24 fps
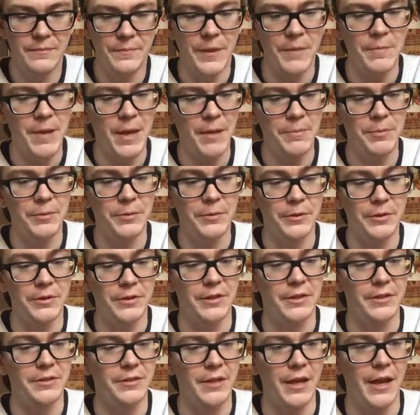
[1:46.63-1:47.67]
I'm happy with
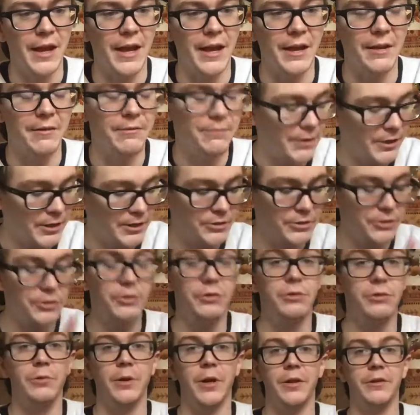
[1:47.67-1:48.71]
this. I have
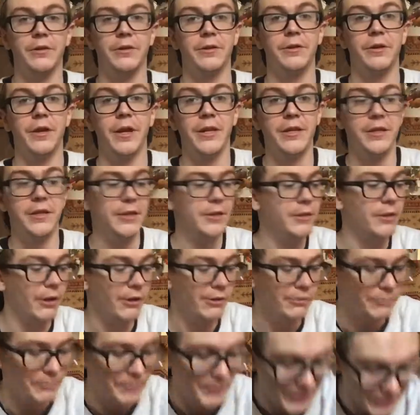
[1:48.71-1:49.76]
2 other Nike
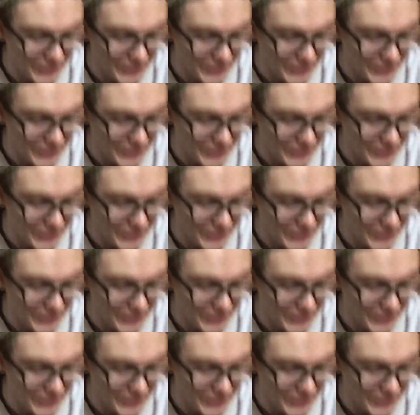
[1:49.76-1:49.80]
golf